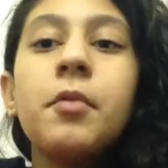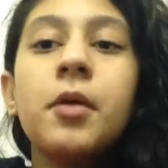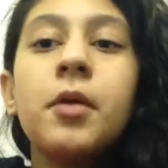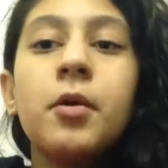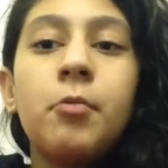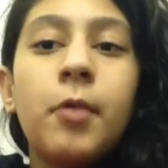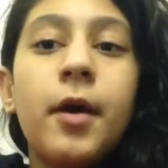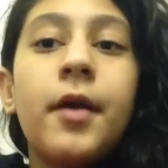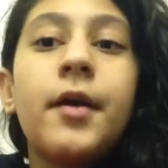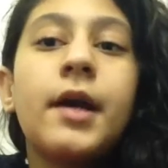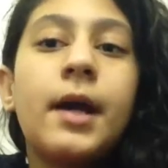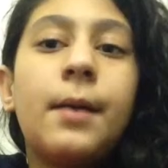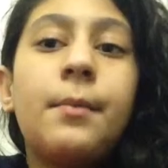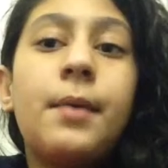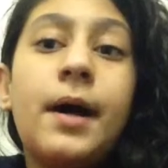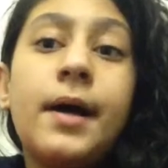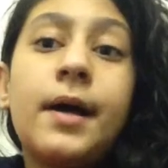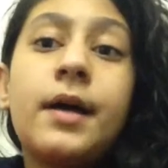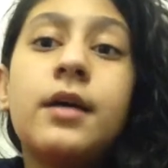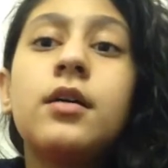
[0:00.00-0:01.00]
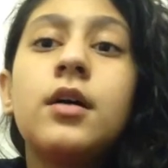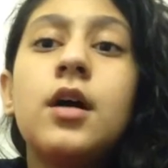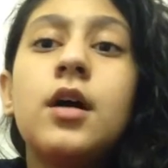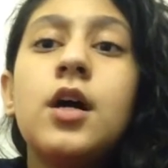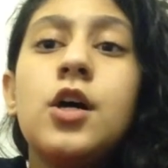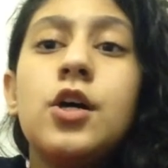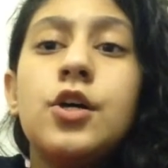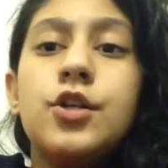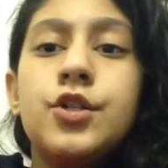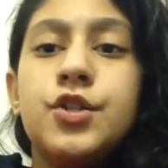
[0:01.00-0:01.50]
We're wearing abaya.
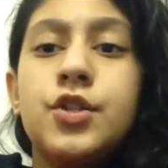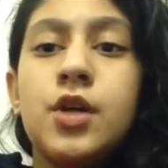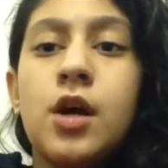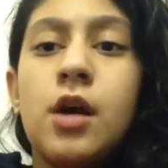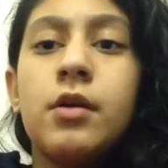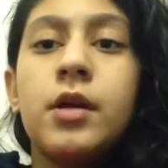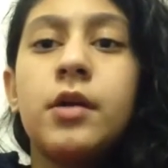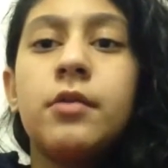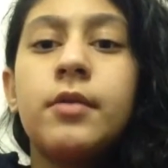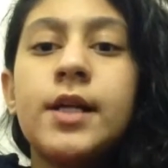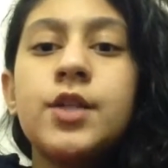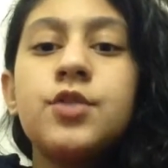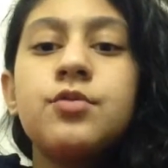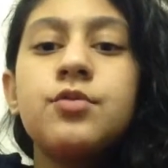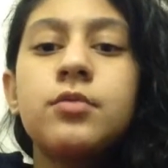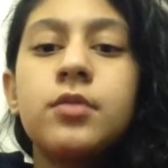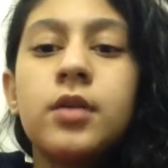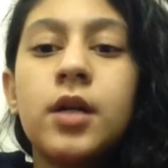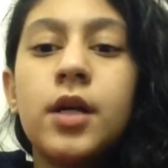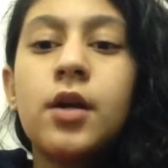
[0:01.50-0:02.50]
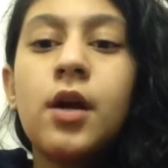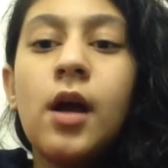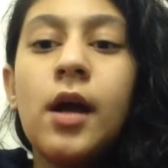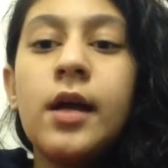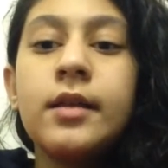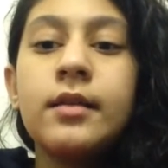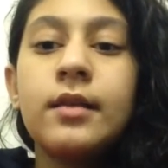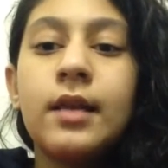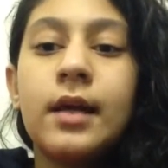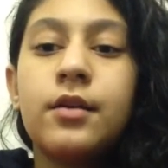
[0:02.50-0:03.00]
So we're
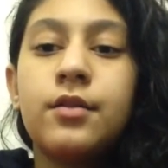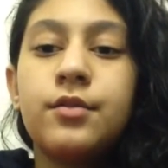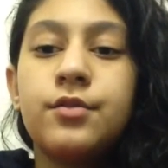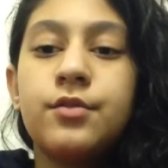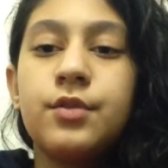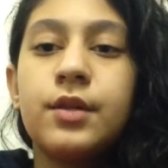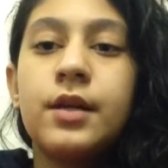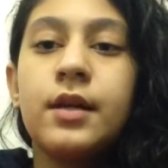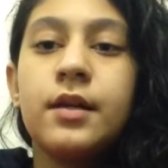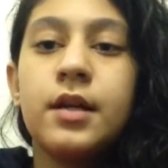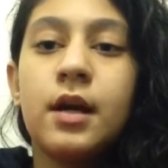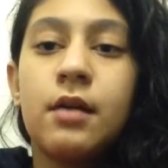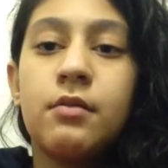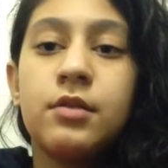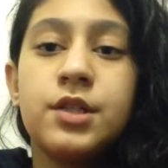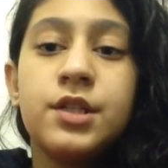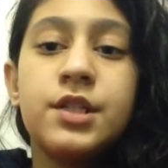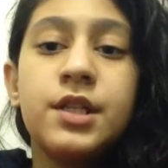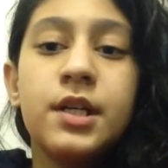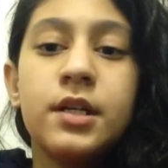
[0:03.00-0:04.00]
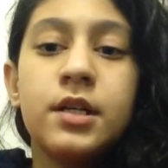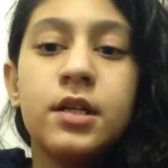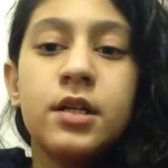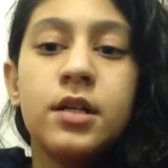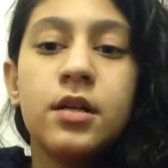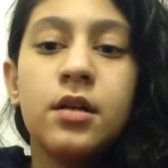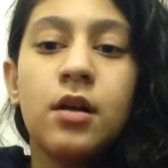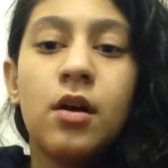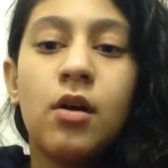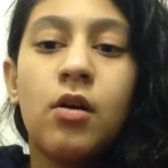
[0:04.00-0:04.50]
going like to get our
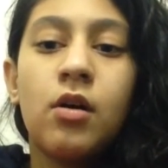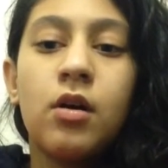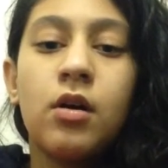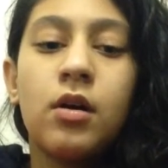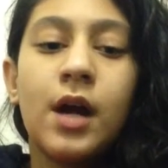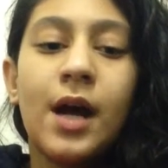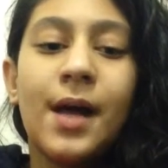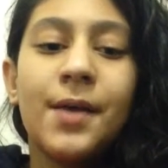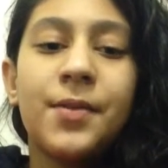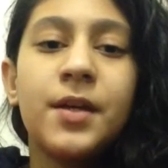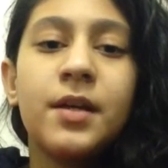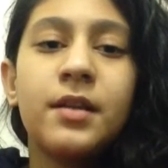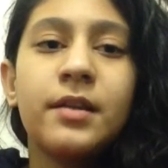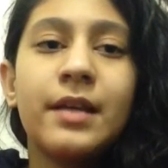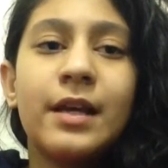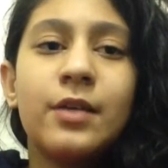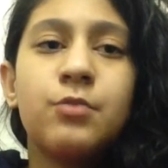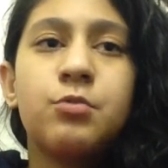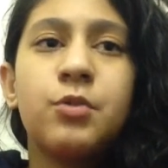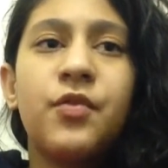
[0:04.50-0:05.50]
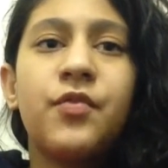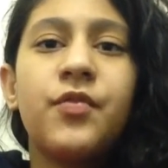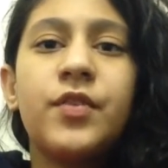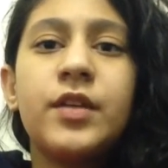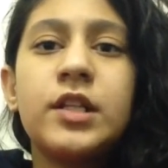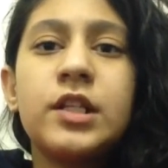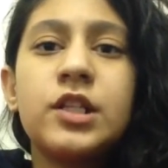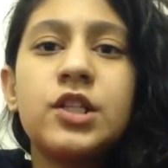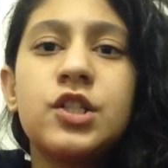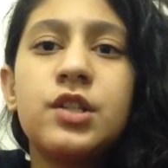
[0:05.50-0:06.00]
dinner, or I think that we
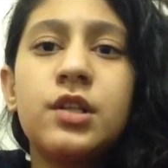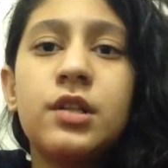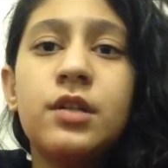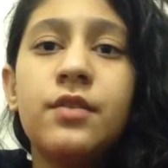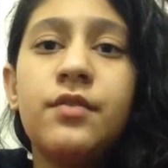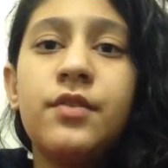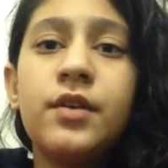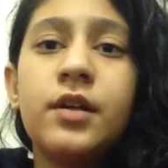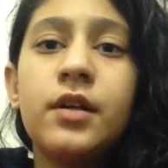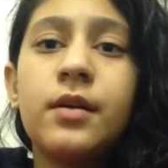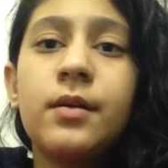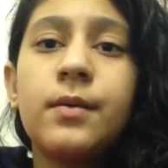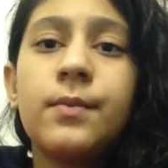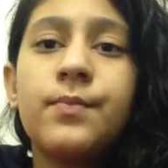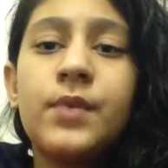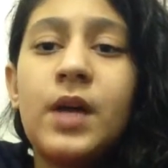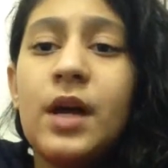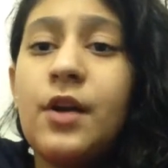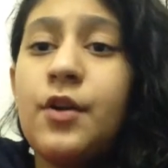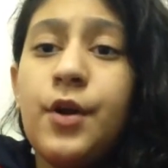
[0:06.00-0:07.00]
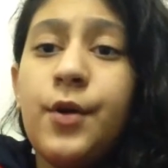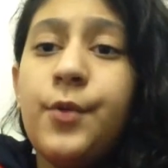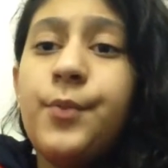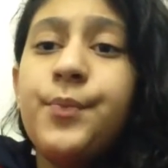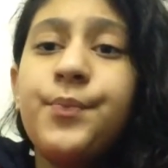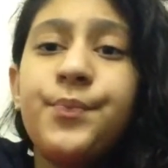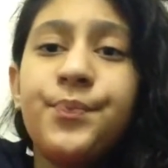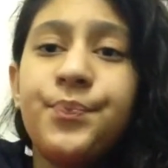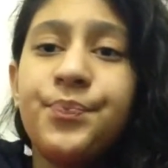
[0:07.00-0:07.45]
finished delivering, I don't know.